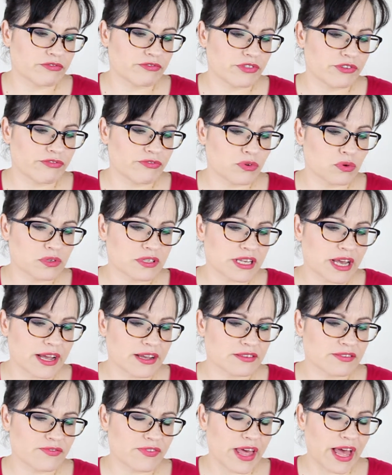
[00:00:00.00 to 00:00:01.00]
The full
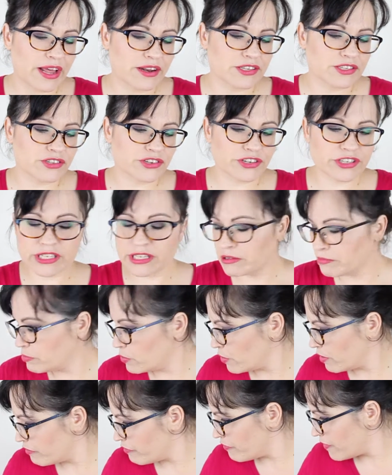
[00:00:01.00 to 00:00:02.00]
size of that is
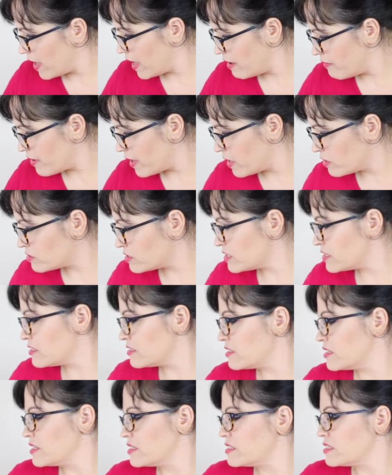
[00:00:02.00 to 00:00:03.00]
13.5
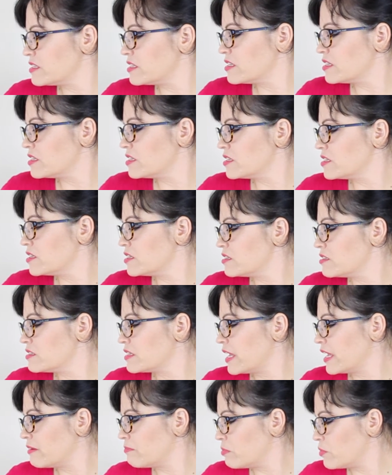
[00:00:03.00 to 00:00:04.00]
ounces. This is
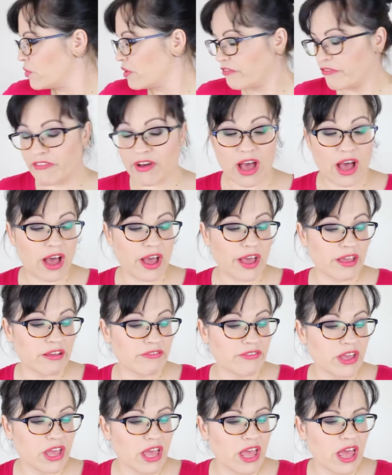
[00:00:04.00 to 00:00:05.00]
8.5.
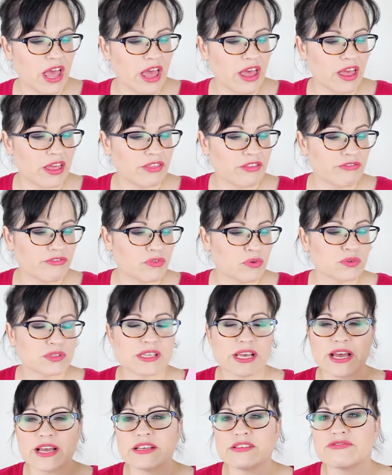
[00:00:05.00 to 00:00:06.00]
And the full
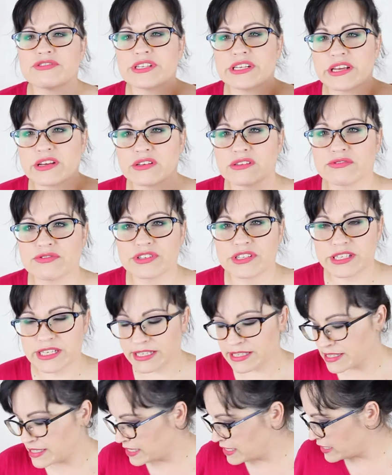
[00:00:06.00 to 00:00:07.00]
size retails for
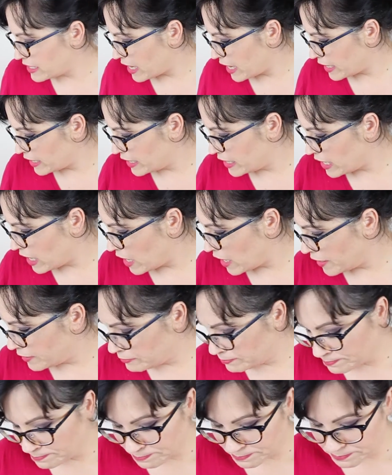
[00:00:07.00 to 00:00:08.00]
$16.99.